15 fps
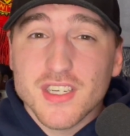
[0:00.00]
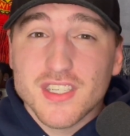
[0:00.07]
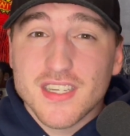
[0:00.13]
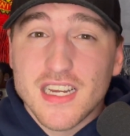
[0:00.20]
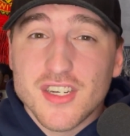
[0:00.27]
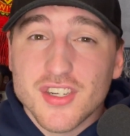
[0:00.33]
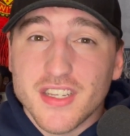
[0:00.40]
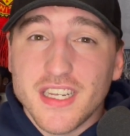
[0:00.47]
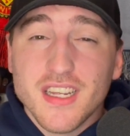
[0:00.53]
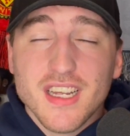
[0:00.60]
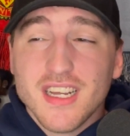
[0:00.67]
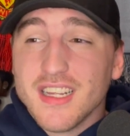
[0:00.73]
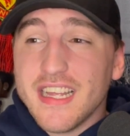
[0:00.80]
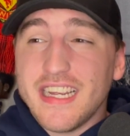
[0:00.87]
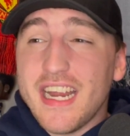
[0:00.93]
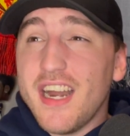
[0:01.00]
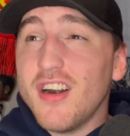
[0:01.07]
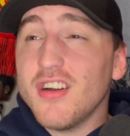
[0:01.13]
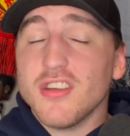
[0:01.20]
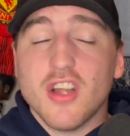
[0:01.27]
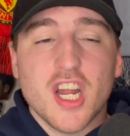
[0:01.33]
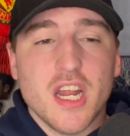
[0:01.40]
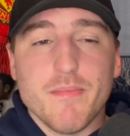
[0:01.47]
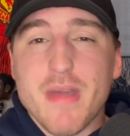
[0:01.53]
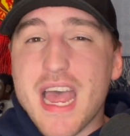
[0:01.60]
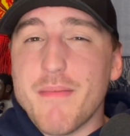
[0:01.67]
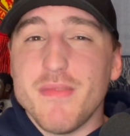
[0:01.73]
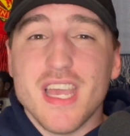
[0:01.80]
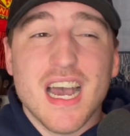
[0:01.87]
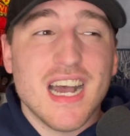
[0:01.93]
essentially. Like Aaron Long and
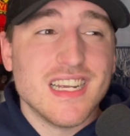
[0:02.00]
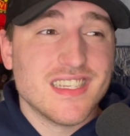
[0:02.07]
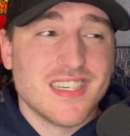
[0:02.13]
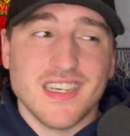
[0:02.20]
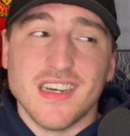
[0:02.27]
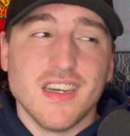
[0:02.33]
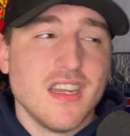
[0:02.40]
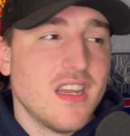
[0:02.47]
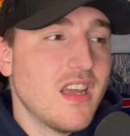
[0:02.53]
Matt Miazga.